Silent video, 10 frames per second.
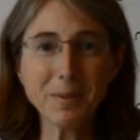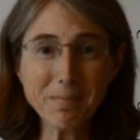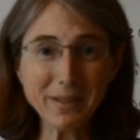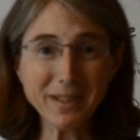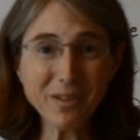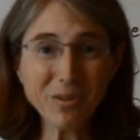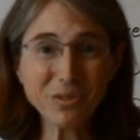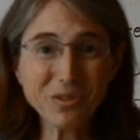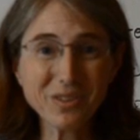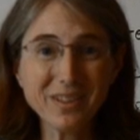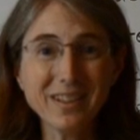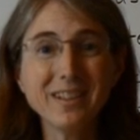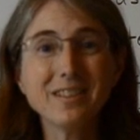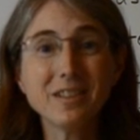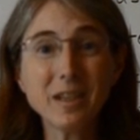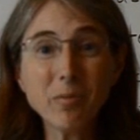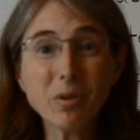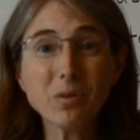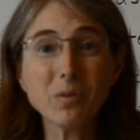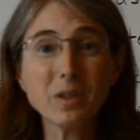Bienvenidos! Today
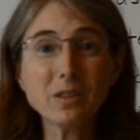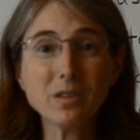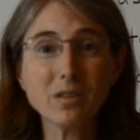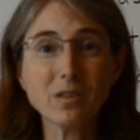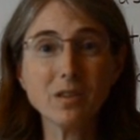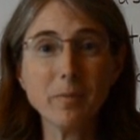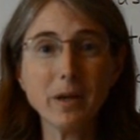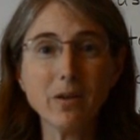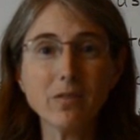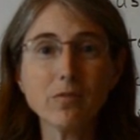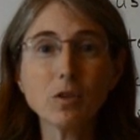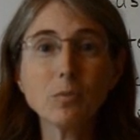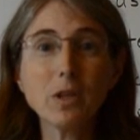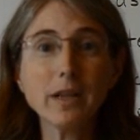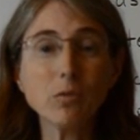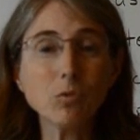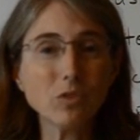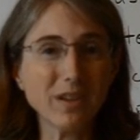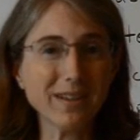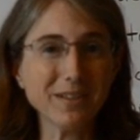we're going to learn about verbs like
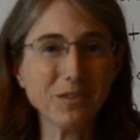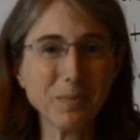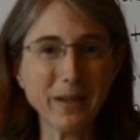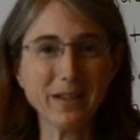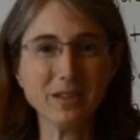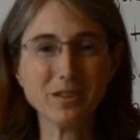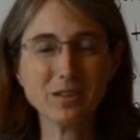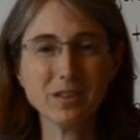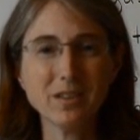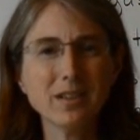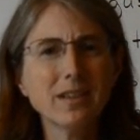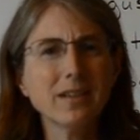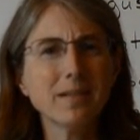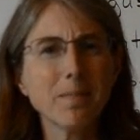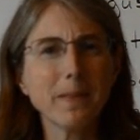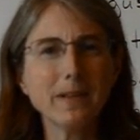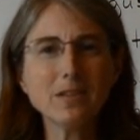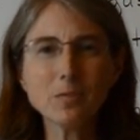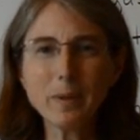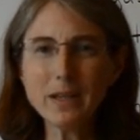gustar in Spanish.
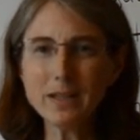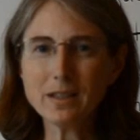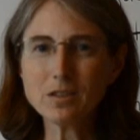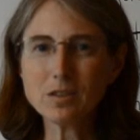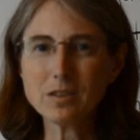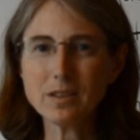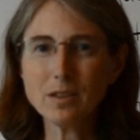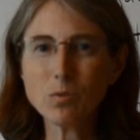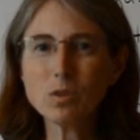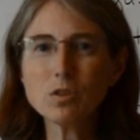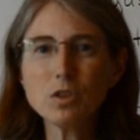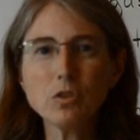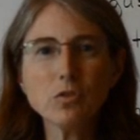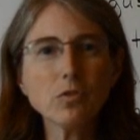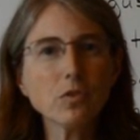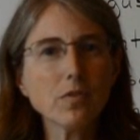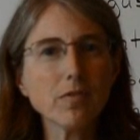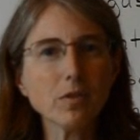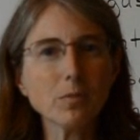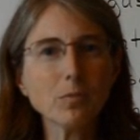In Spanish, in order to use the
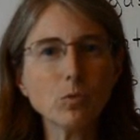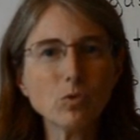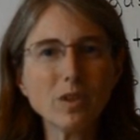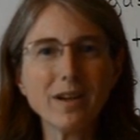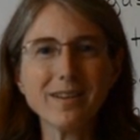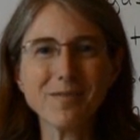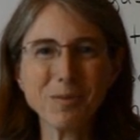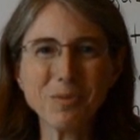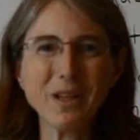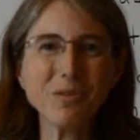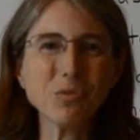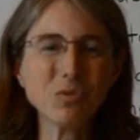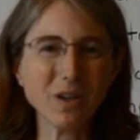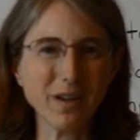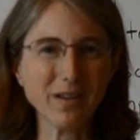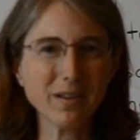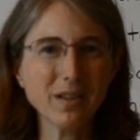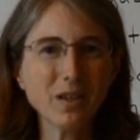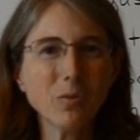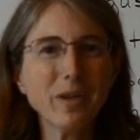verb gustar and verbs like gustar,
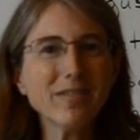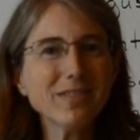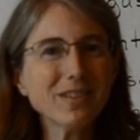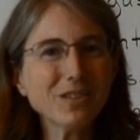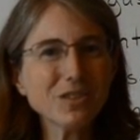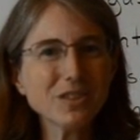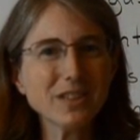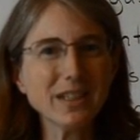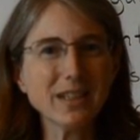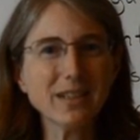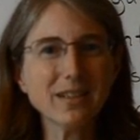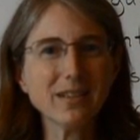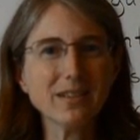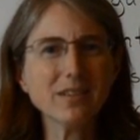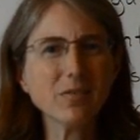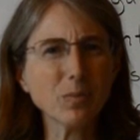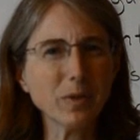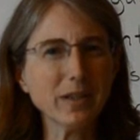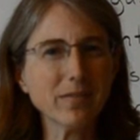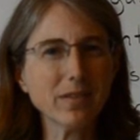we have to understand a different
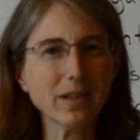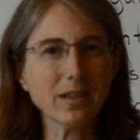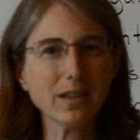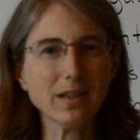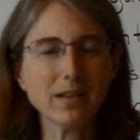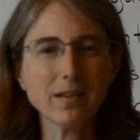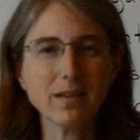way of thinking.